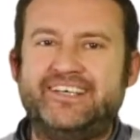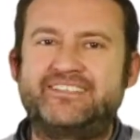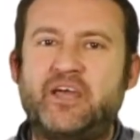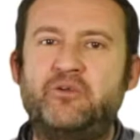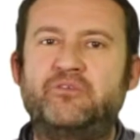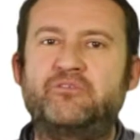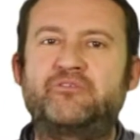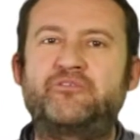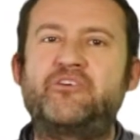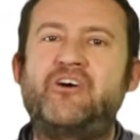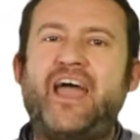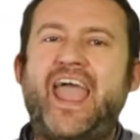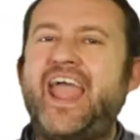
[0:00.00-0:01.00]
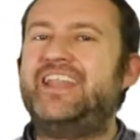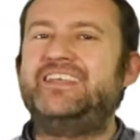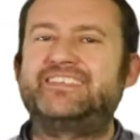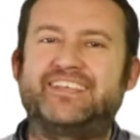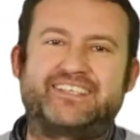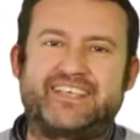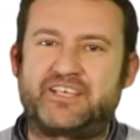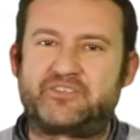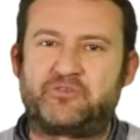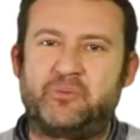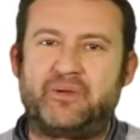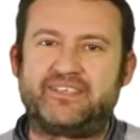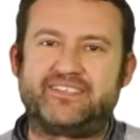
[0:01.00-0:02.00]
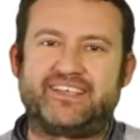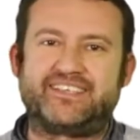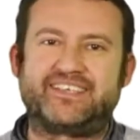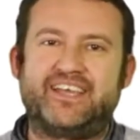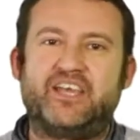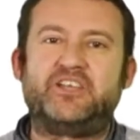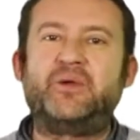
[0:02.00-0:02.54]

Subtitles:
So for any successful business,